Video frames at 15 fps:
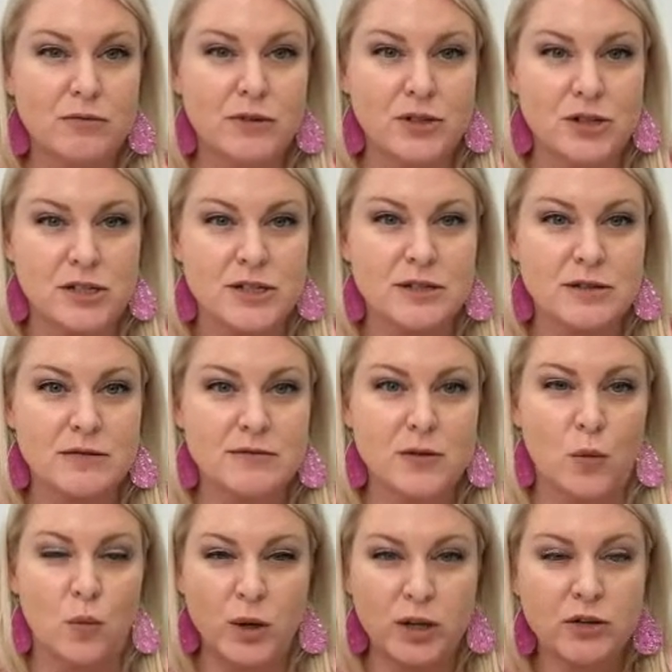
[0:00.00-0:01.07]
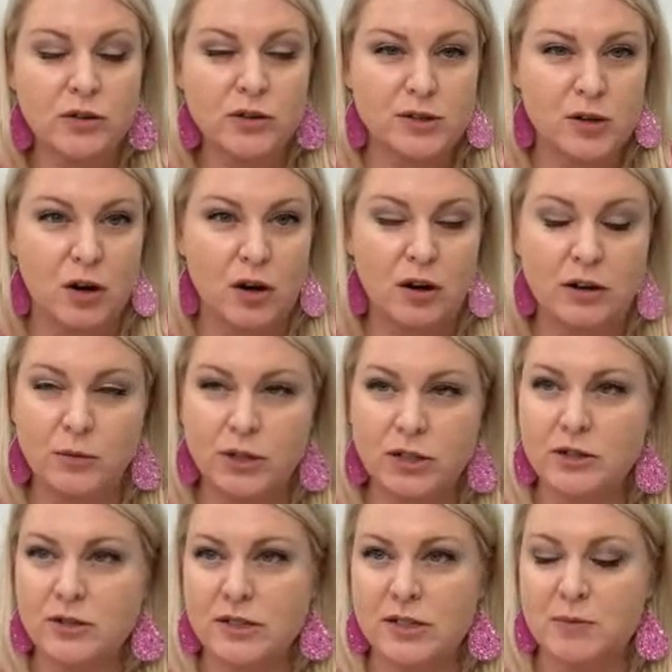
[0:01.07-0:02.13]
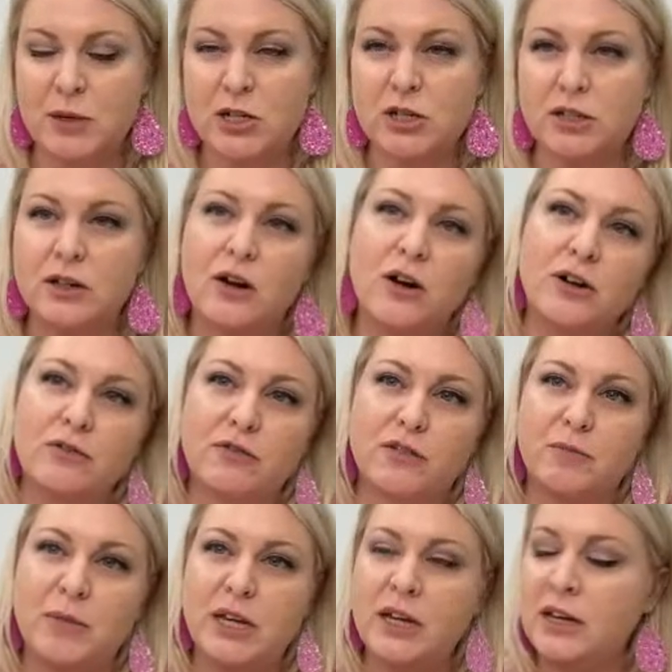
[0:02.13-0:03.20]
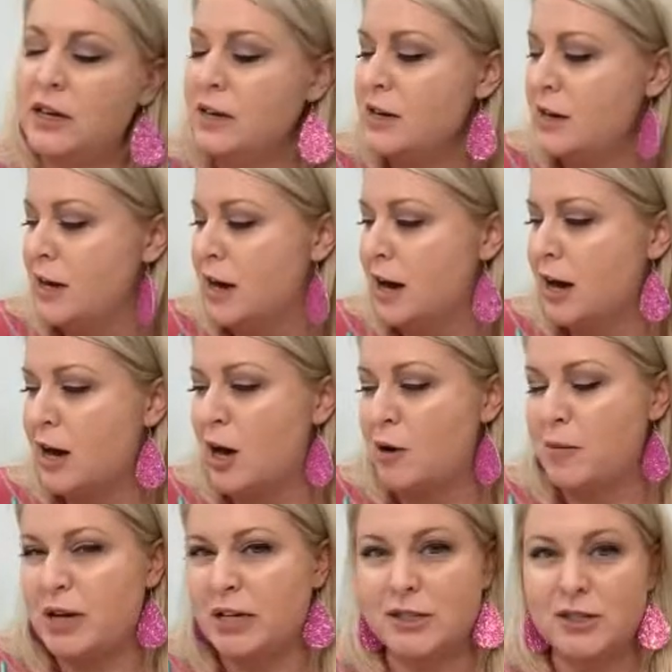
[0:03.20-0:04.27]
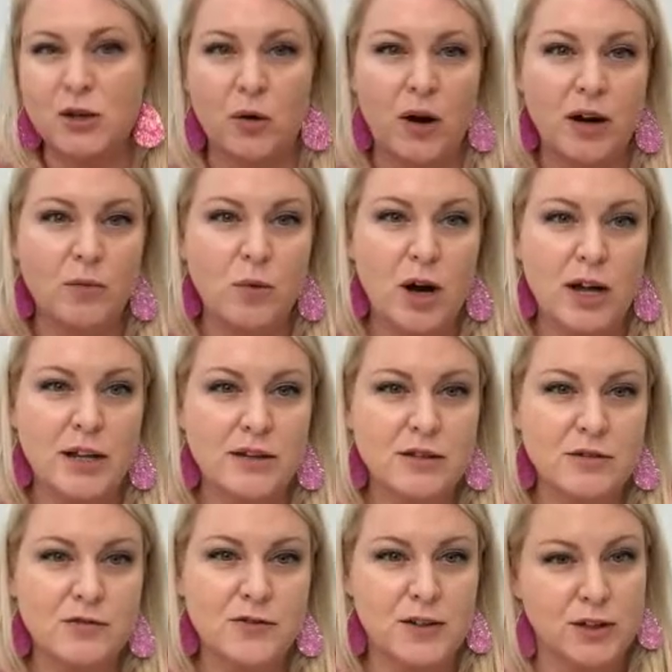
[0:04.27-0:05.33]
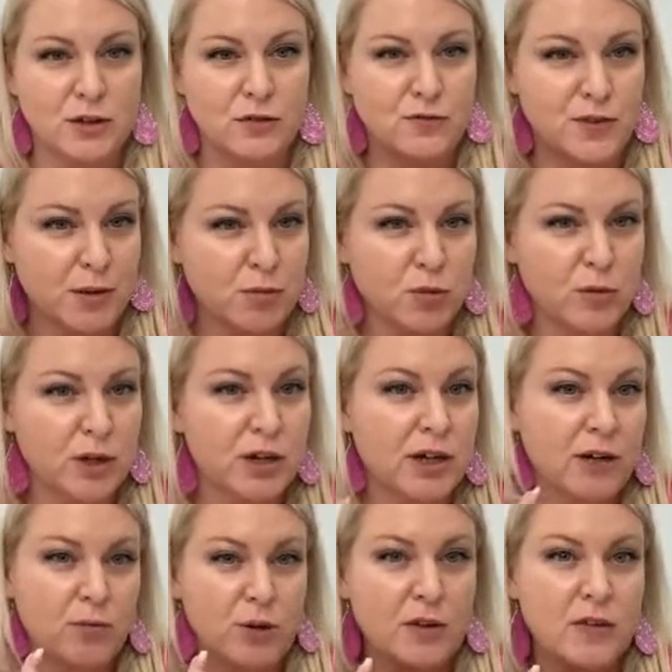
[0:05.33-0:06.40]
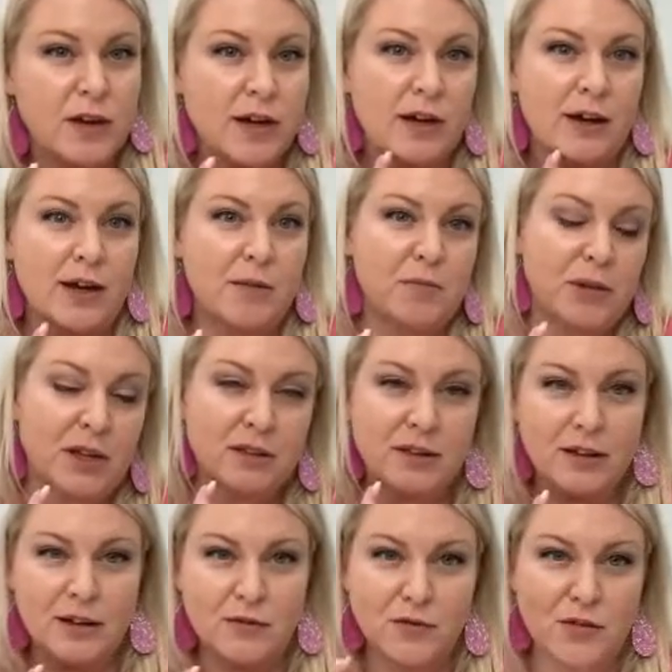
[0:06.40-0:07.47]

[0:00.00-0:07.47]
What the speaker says: just winter is hard. Winter is especially hard for me. And so I wanted to fill February with like a month of